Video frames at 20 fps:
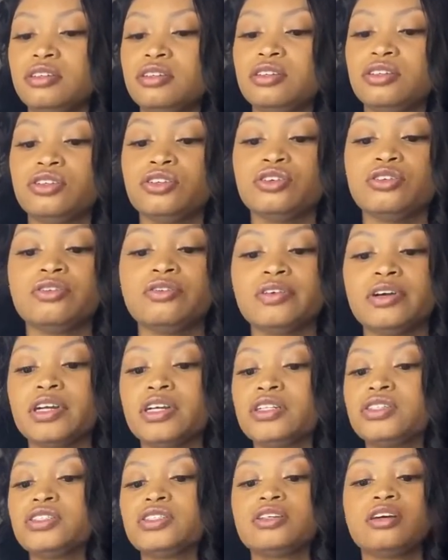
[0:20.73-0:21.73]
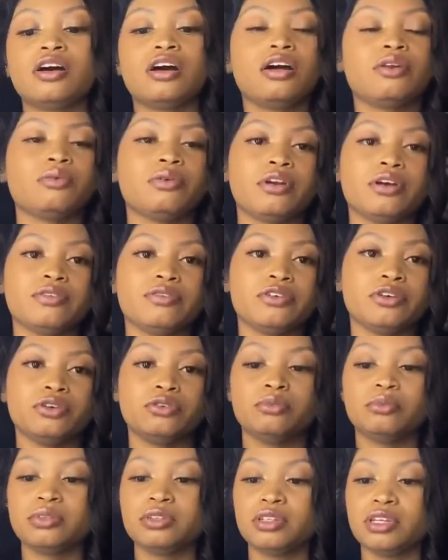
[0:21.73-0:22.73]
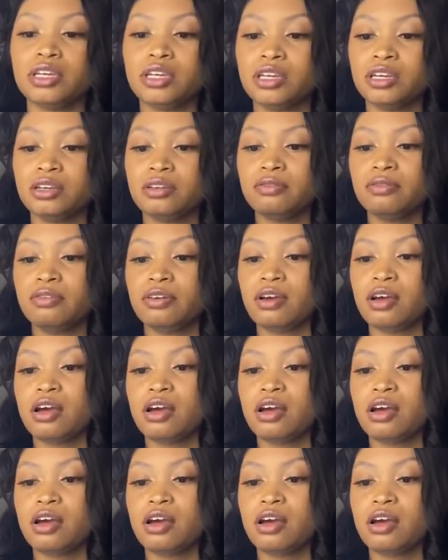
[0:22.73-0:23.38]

the universe, God, whatever you believe.